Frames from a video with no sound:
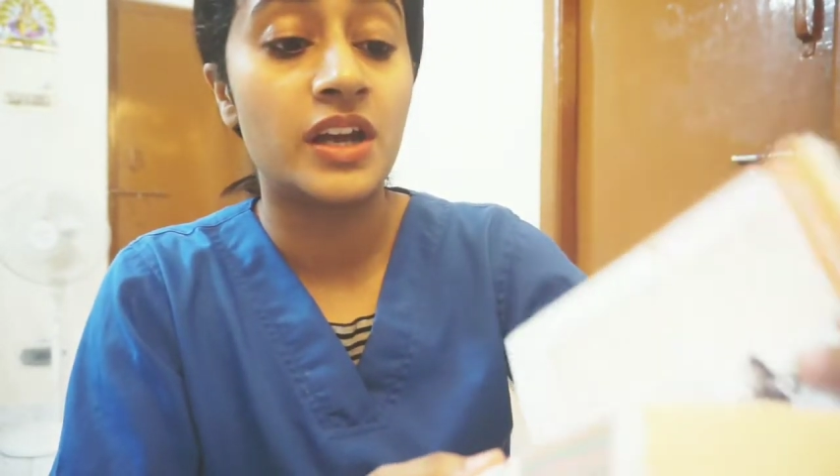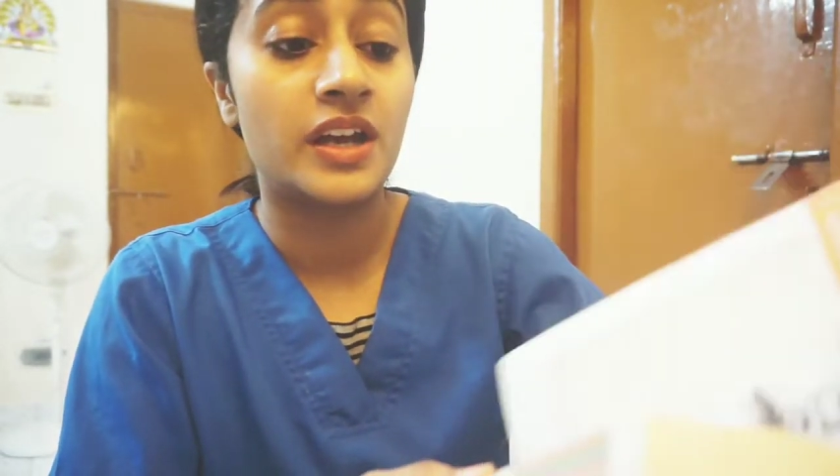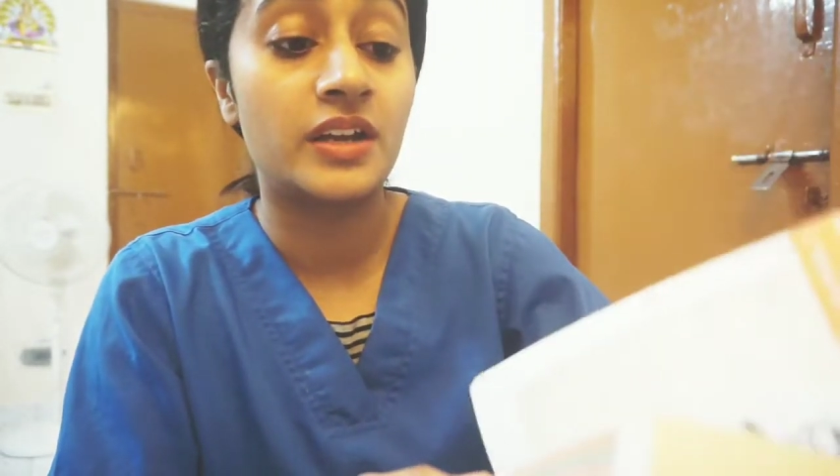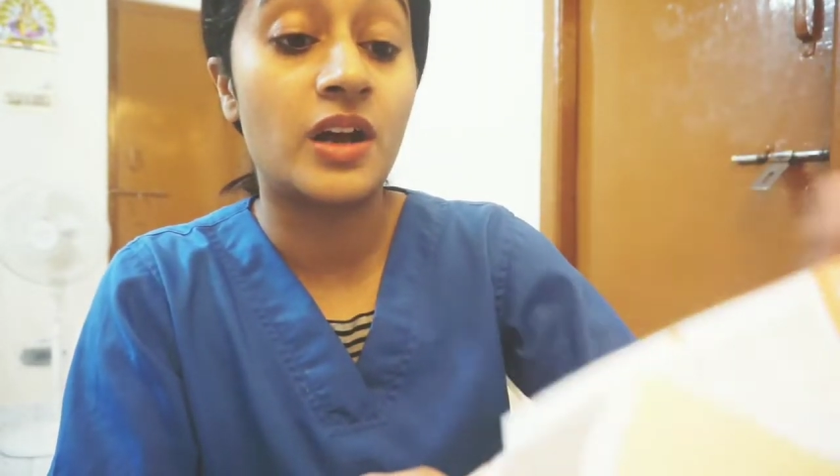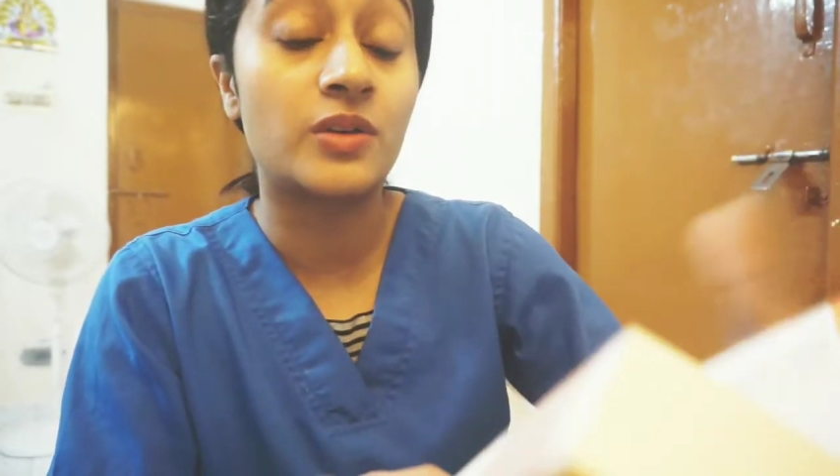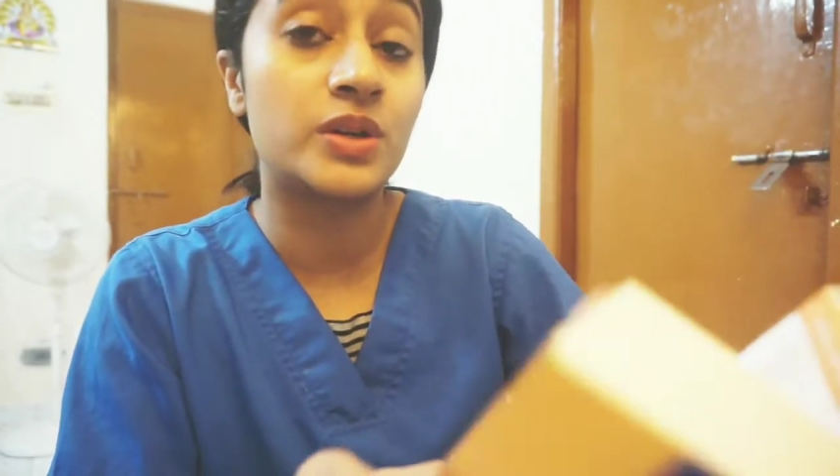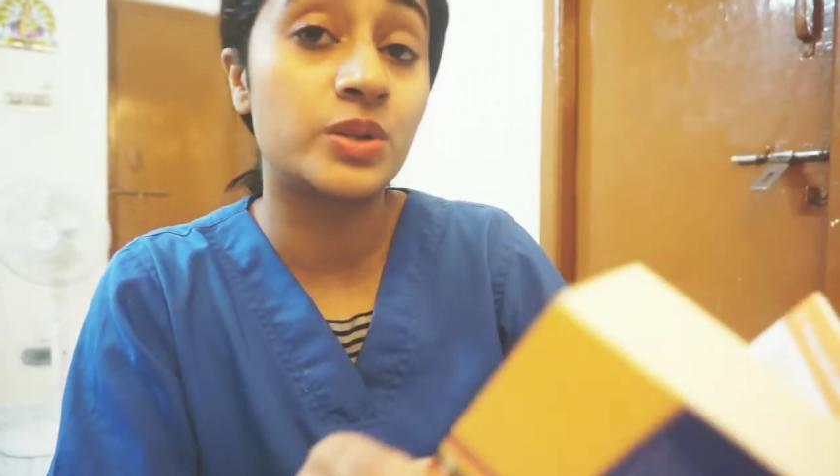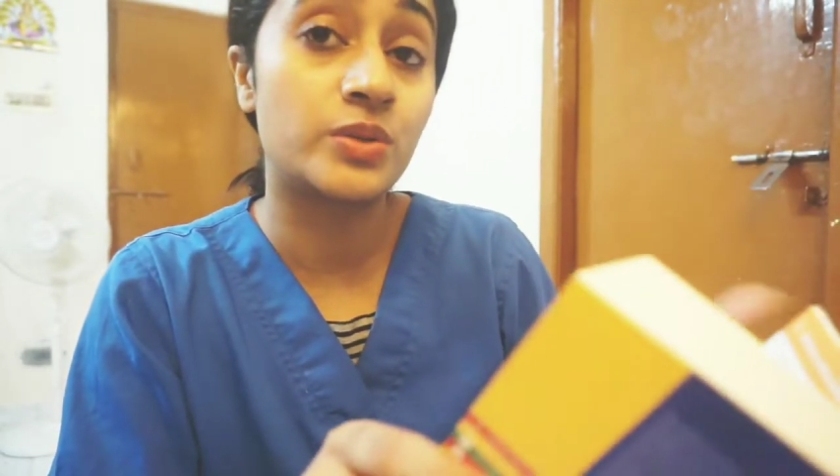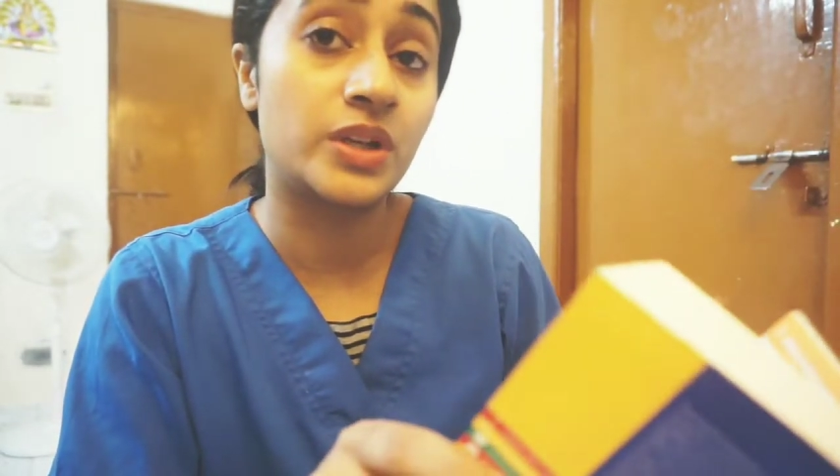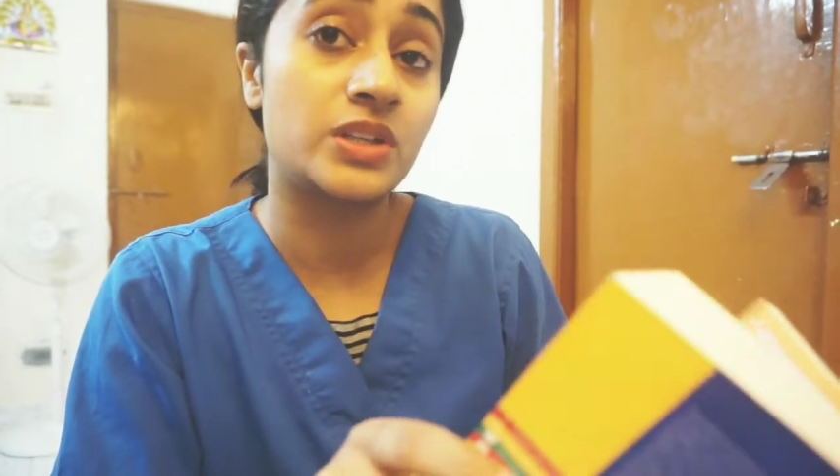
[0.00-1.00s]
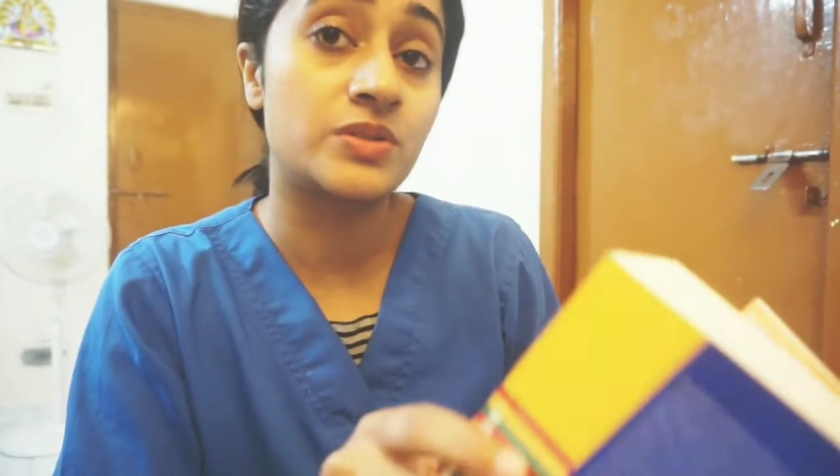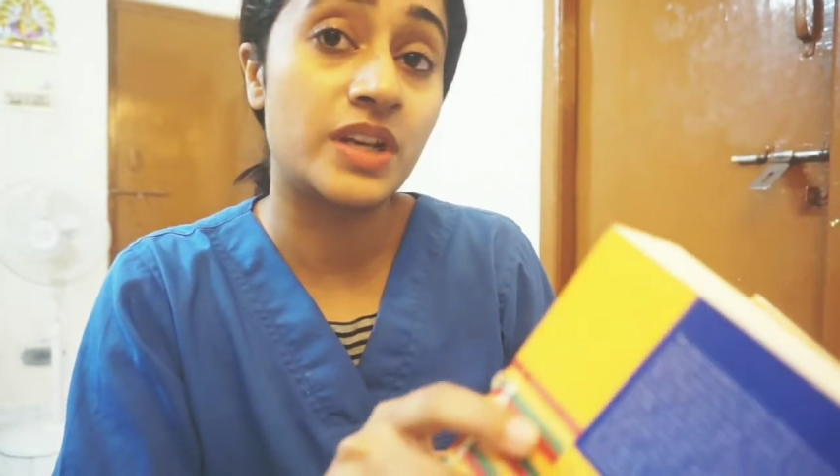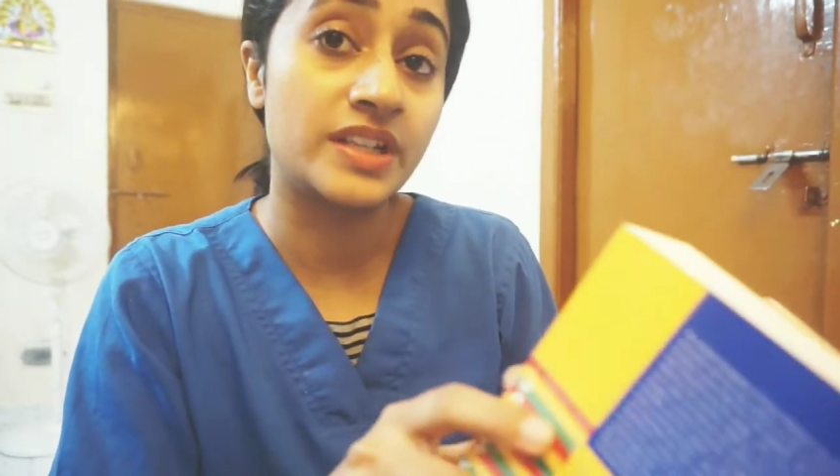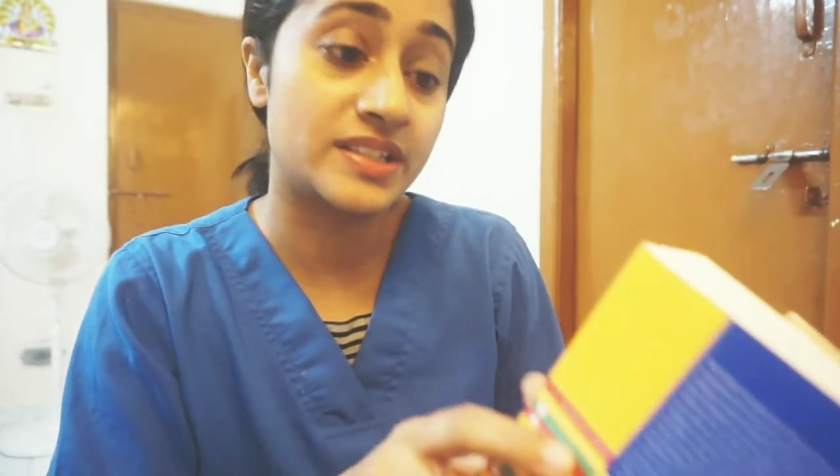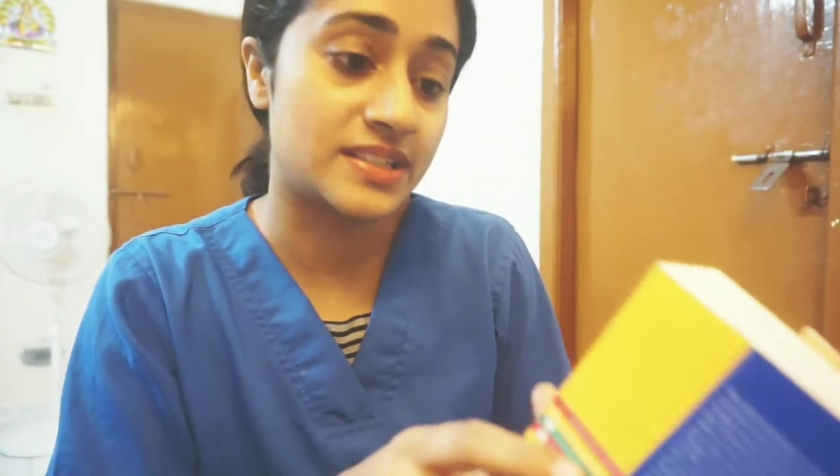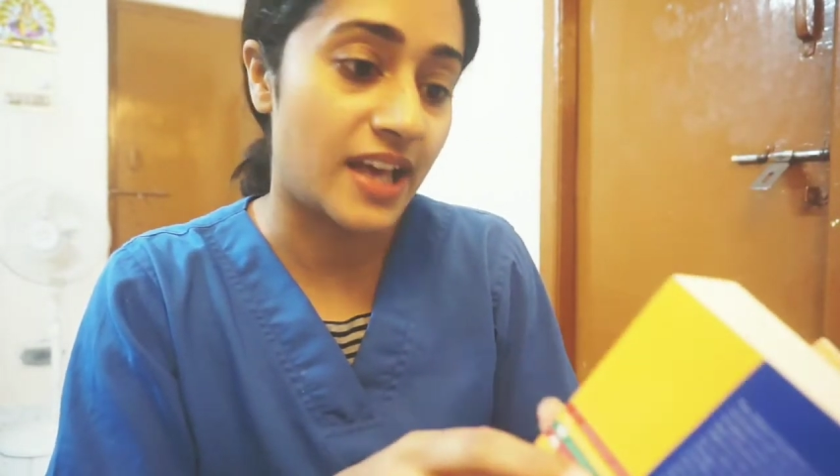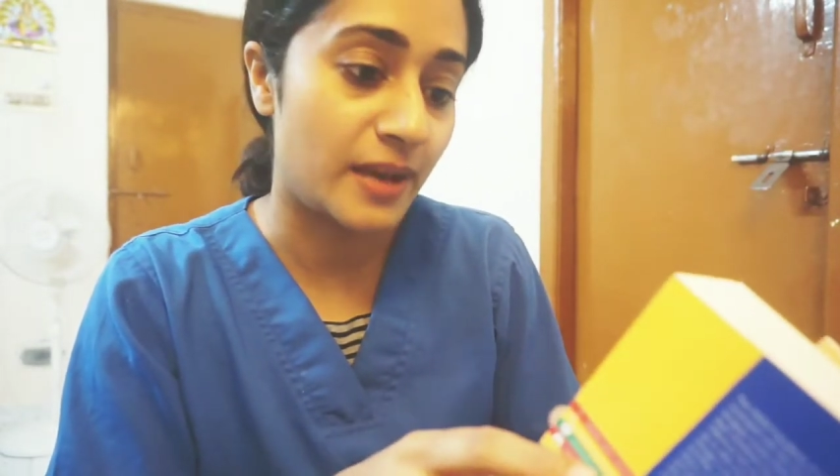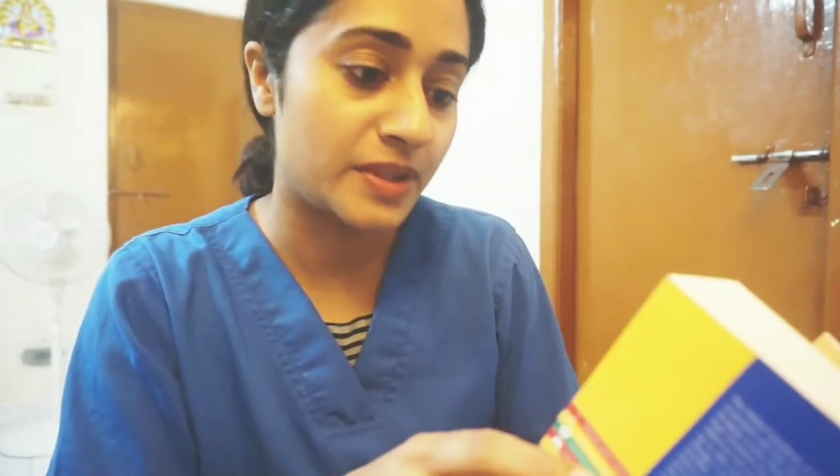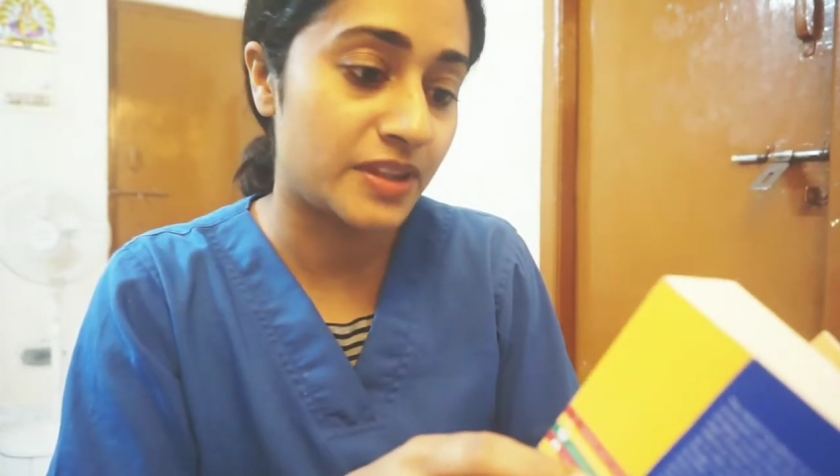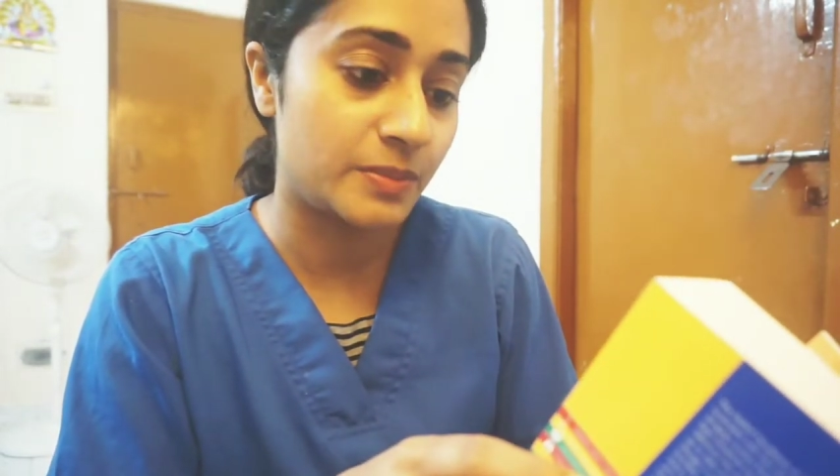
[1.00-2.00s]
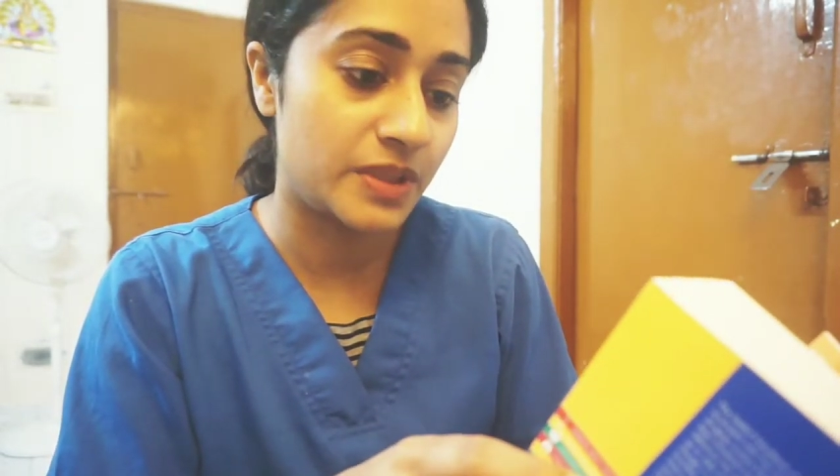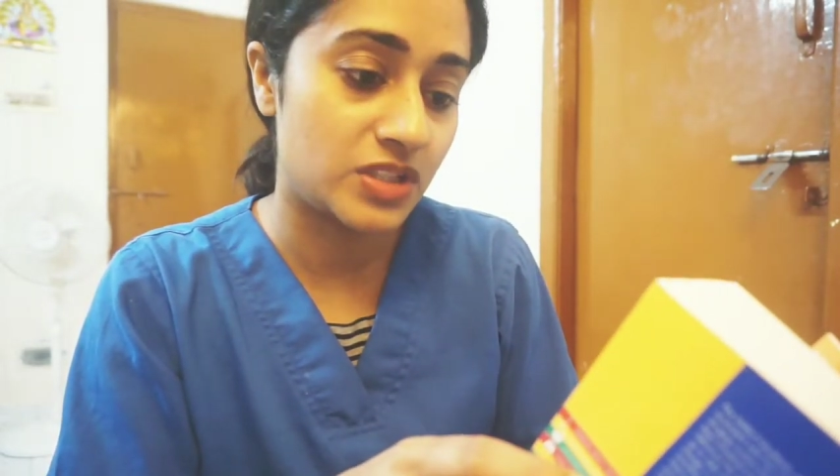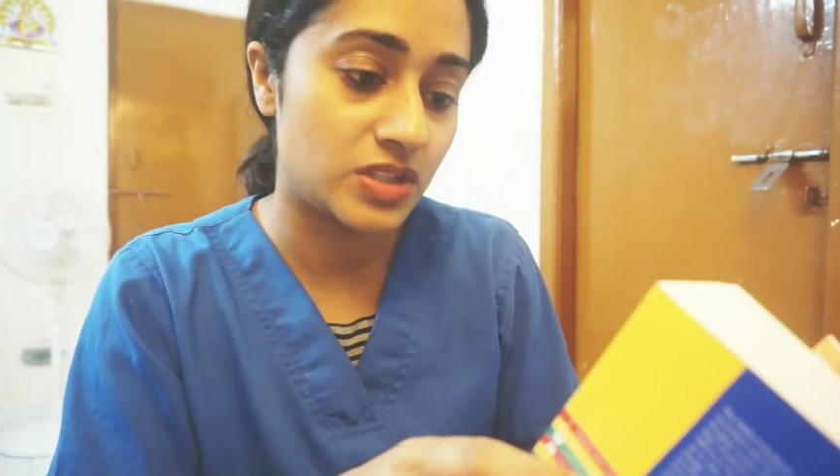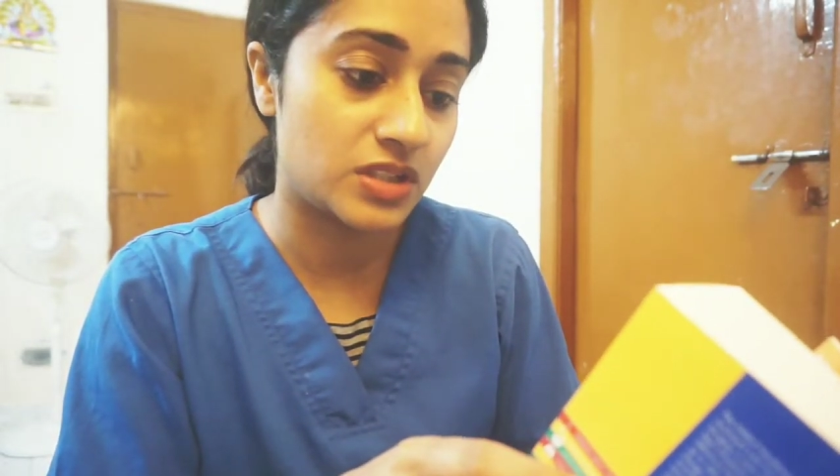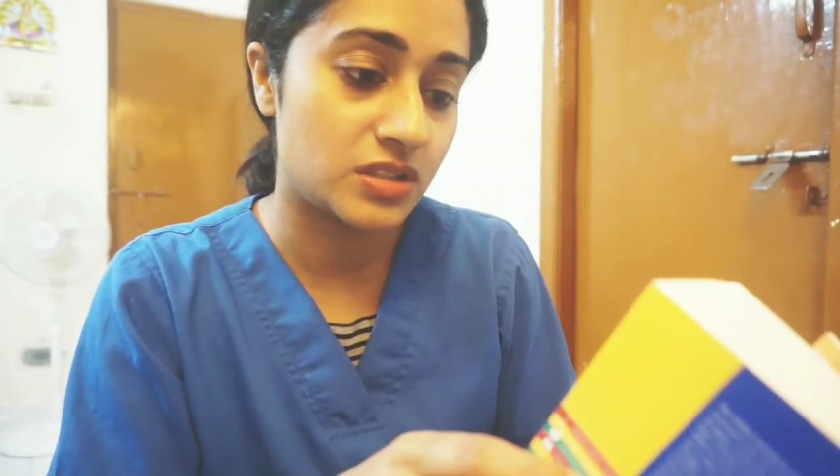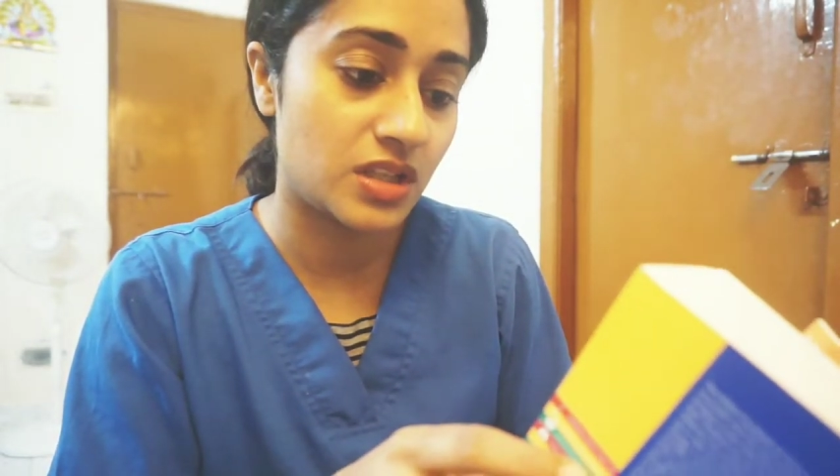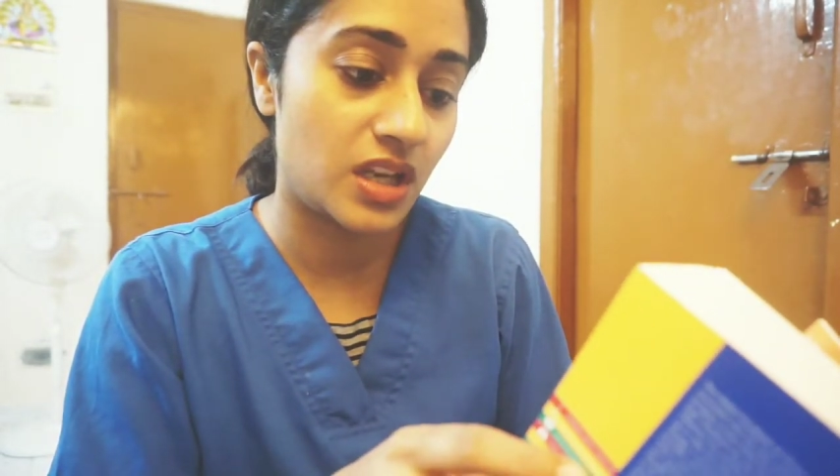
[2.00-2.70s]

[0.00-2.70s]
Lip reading: and how are you going to examine the patient.